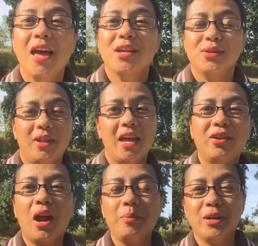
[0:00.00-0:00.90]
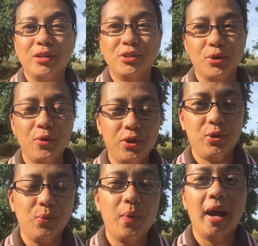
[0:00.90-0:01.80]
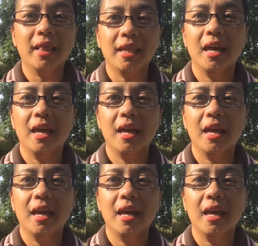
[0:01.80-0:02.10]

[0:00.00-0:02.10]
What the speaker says: So later I'm gonna show you what